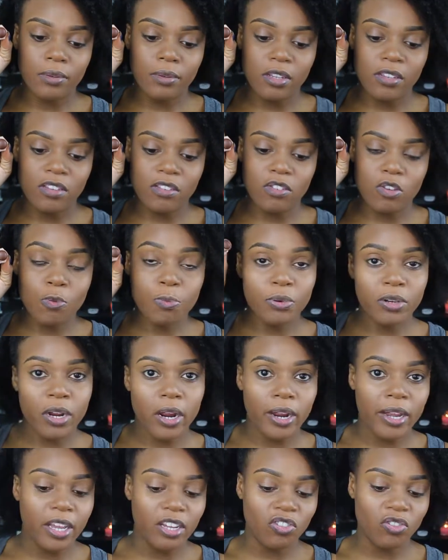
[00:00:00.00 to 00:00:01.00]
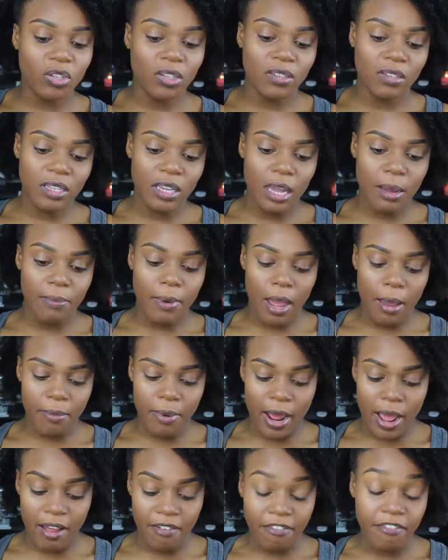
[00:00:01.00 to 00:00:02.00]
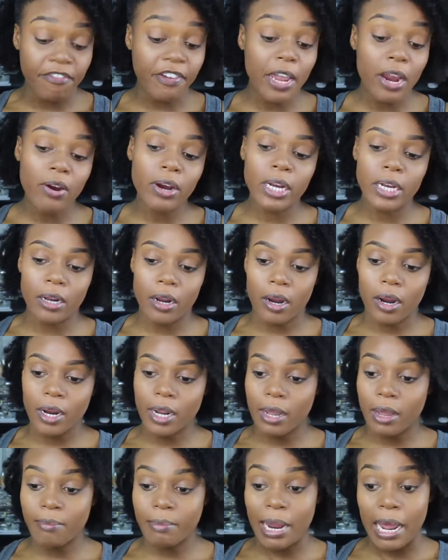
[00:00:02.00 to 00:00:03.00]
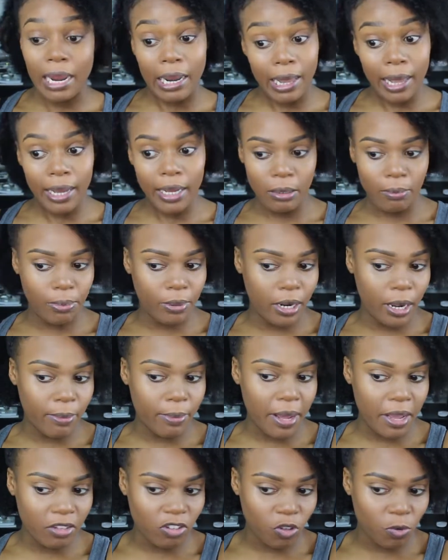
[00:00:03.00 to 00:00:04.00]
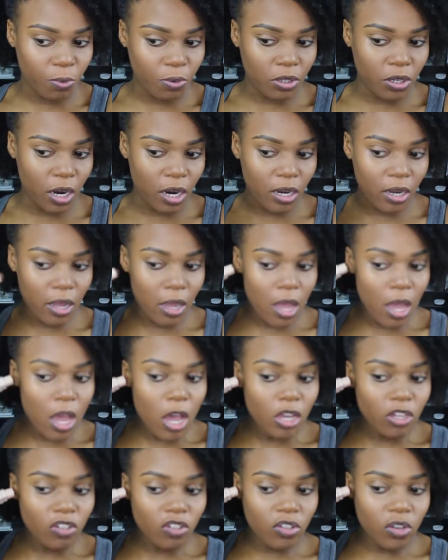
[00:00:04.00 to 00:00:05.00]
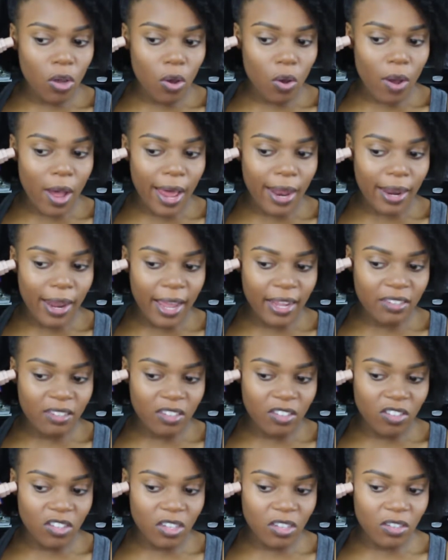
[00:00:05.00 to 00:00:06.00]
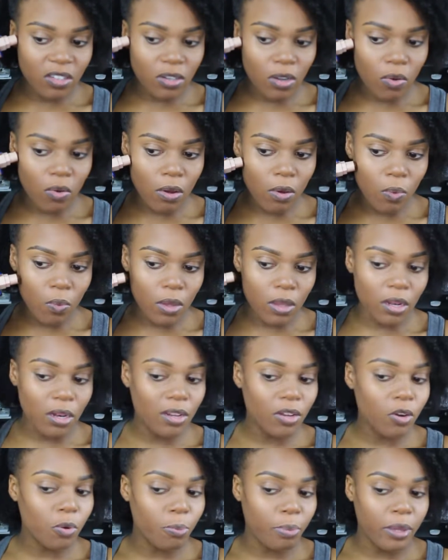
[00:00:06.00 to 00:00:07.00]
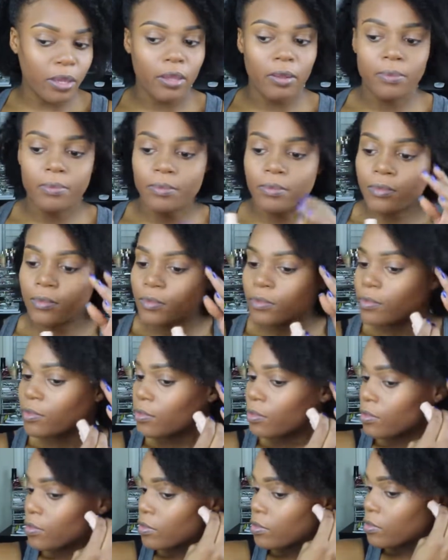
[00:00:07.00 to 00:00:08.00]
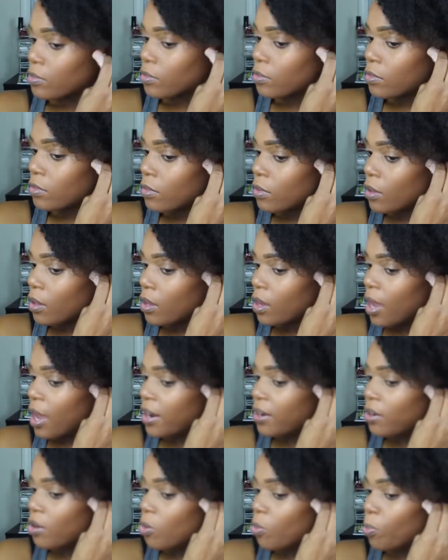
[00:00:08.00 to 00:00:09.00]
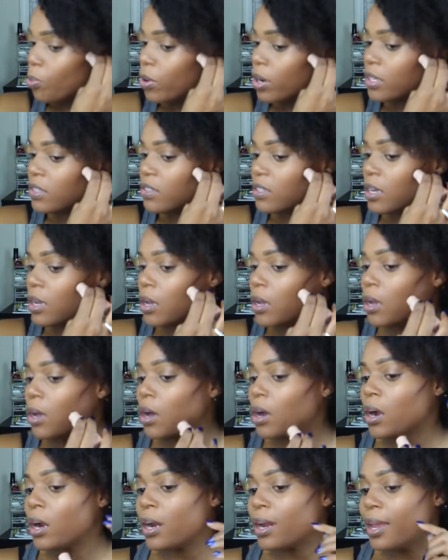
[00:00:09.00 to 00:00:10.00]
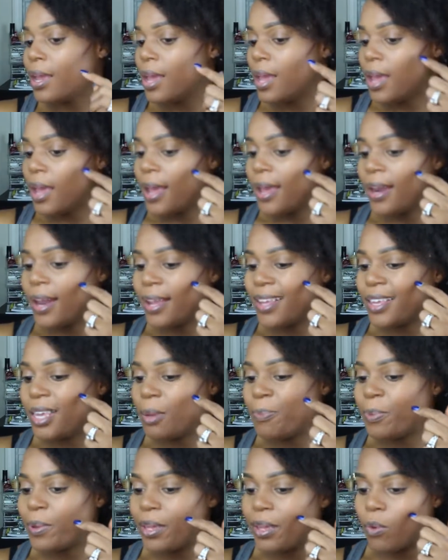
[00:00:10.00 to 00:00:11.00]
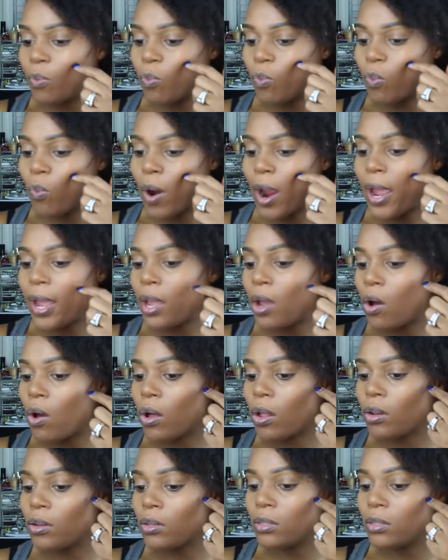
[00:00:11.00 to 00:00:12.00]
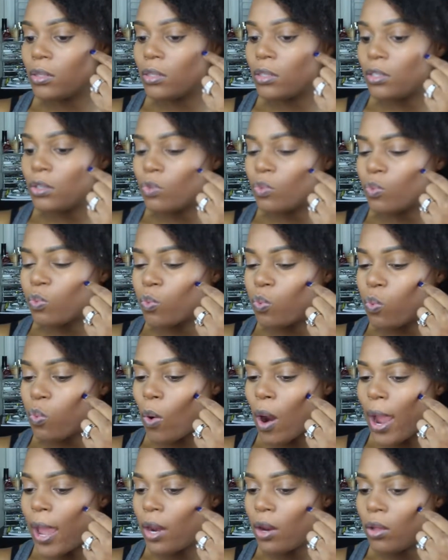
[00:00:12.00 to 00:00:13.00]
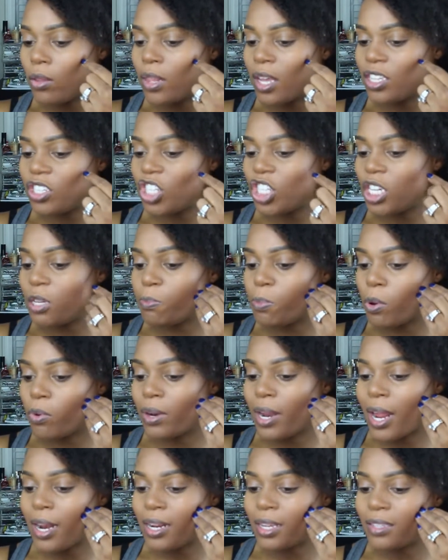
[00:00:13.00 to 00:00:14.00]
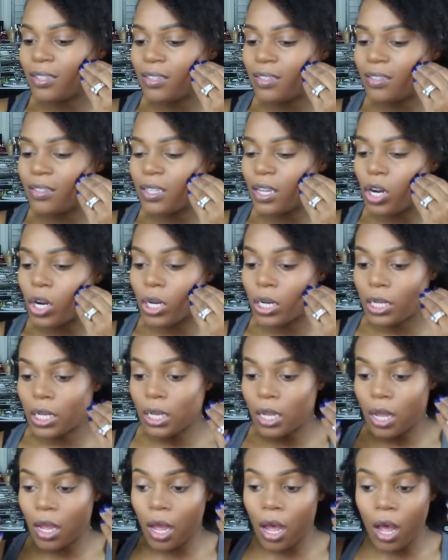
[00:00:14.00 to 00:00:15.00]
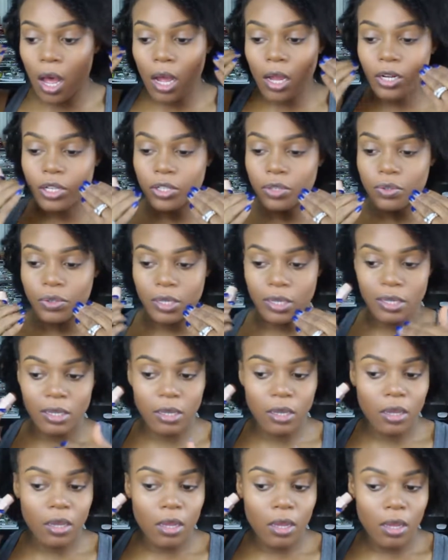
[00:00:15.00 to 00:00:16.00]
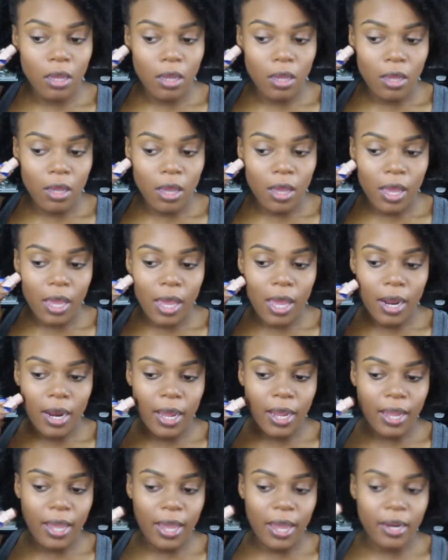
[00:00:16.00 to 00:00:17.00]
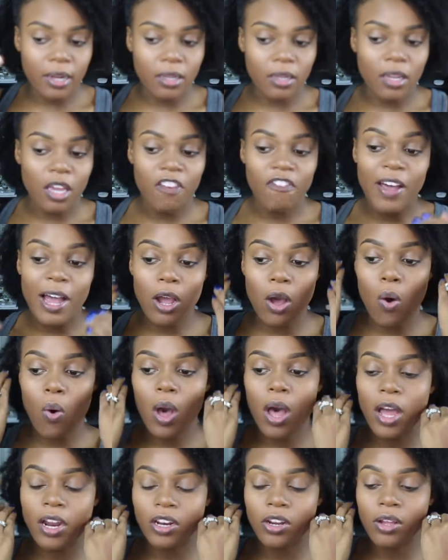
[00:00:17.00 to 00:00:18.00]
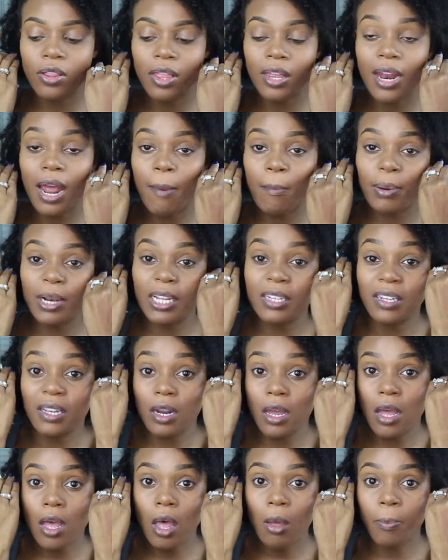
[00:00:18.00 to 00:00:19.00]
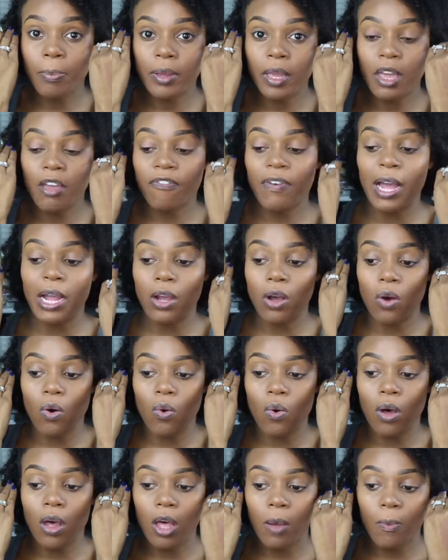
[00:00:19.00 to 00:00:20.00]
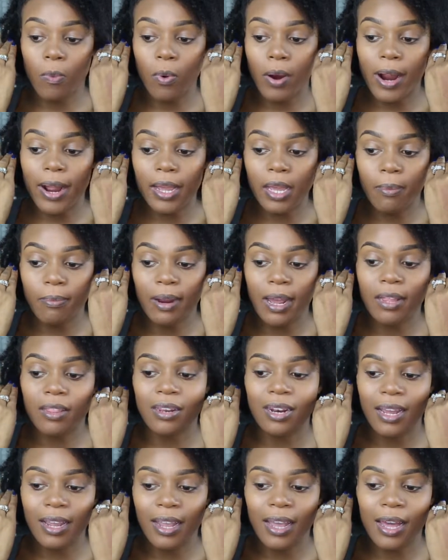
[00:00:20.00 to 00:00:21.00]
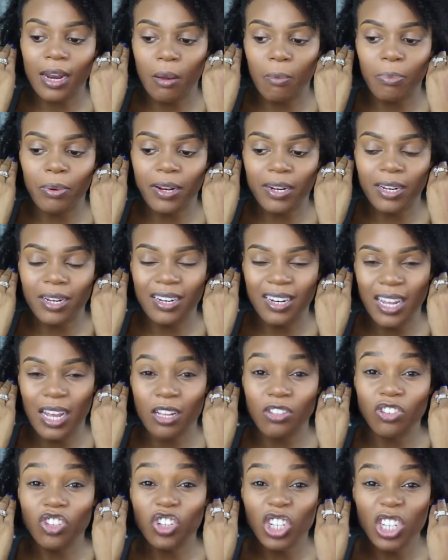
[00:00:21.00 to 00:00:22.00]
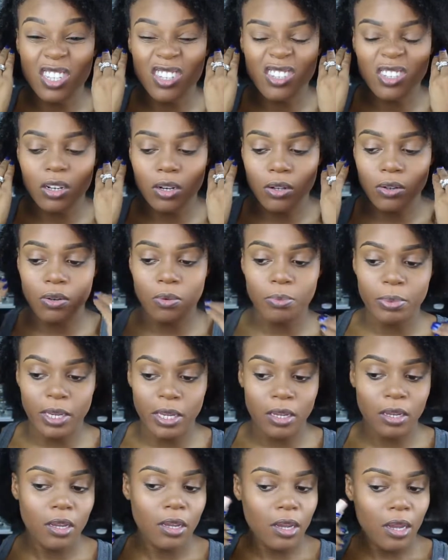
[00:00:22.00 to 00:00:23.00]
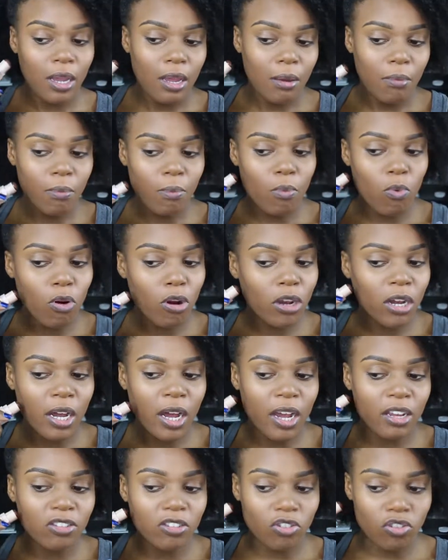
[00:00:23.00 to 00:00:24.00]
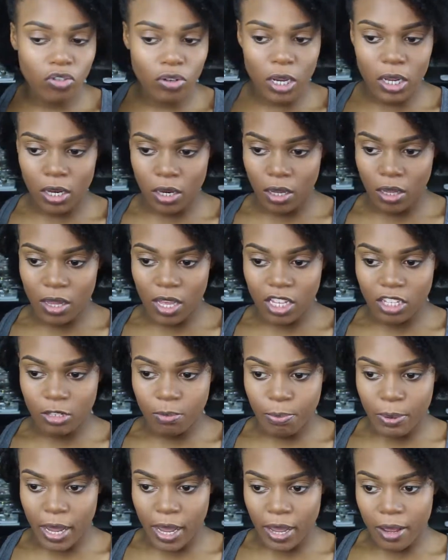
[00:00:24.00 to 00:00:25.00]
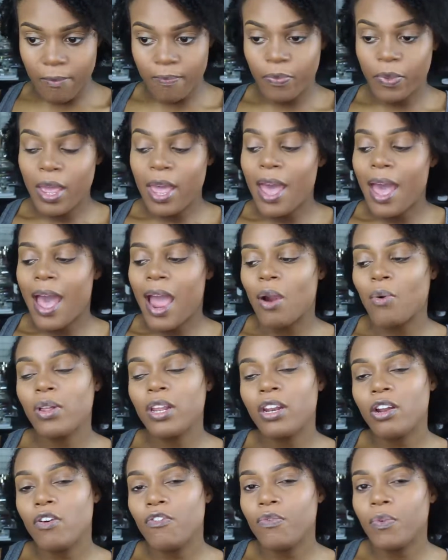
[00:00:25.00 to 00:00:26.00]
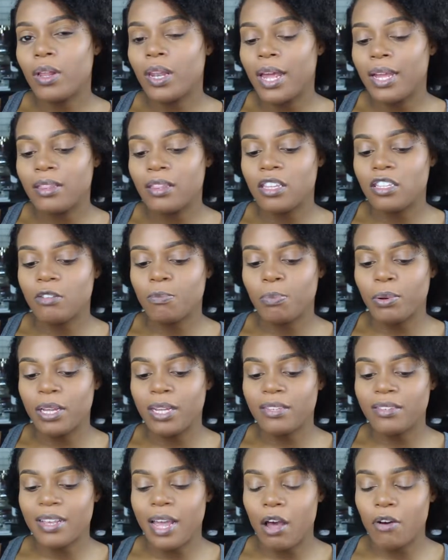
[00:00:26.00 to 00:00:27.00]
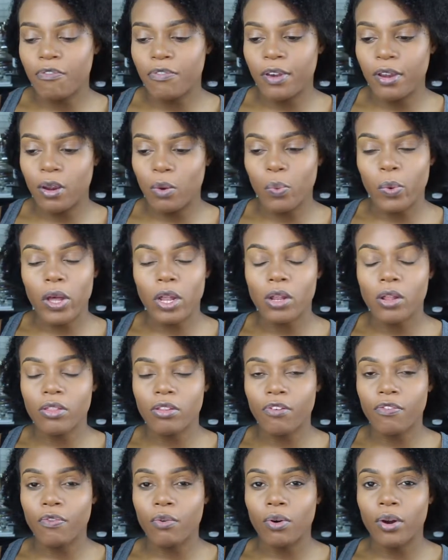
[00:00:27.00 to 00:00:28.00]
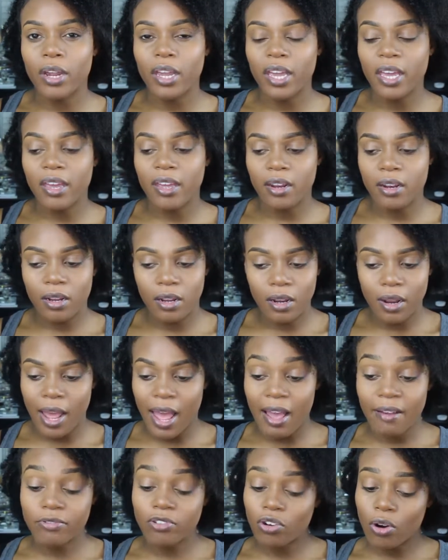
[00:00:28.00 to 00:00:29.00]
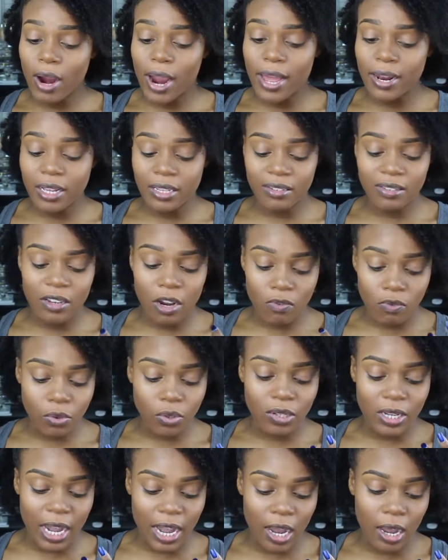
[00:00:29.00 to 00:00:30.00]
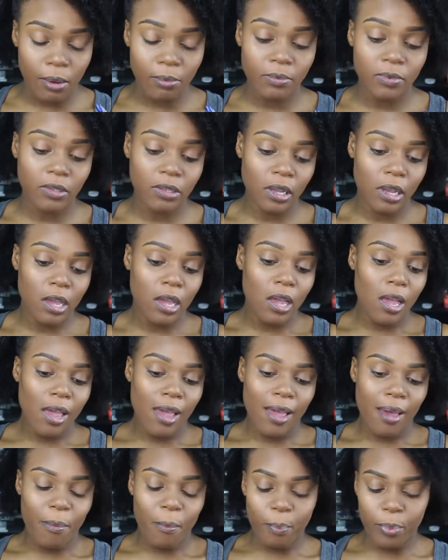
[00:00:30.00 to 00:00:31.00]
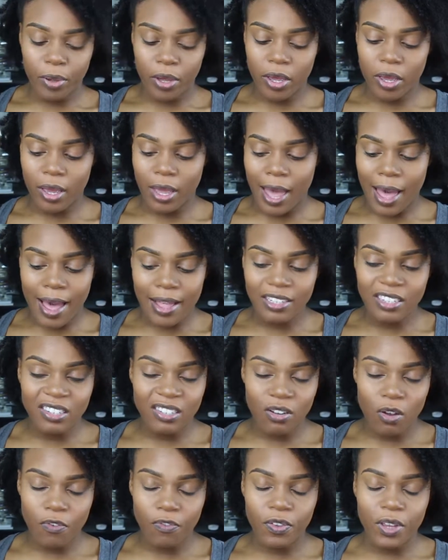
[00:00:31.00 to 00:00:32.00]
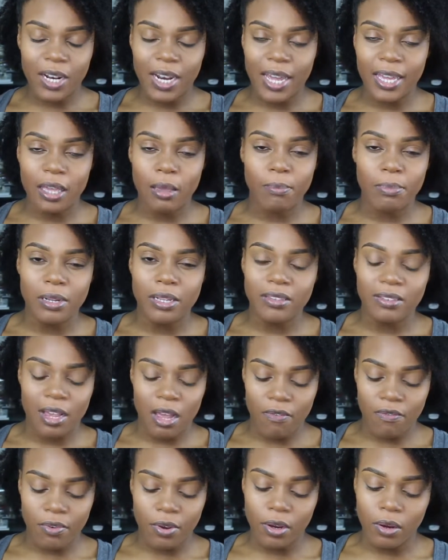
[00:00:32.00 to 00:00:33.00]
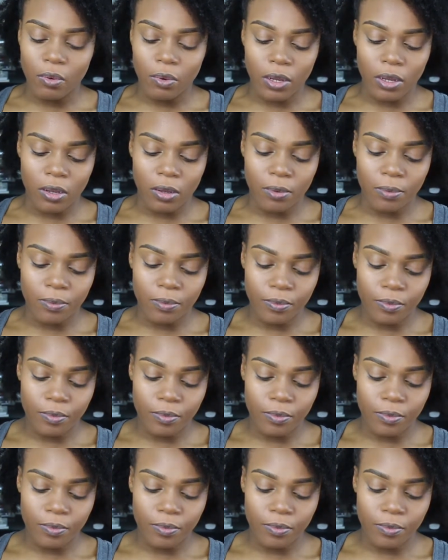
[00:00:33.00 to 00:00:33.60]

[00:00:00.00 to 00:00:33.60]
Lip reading: This is super dark. As you can see, I'm not very dark. I'm not light, but I'm not super dark. So I like to just go in with a little bit. I don't press down hard. And I keep it right, just right on that cheekbone, not necessarily under it. And I kind of, if I go under, then I blend it up. If I go up where I am now, then I kind of blend it down just a little bit. More concentrated in that spot. I really don't feel like this blends out very well on the forehead. I've tried it several times, but I just don't feel like it blends out very well.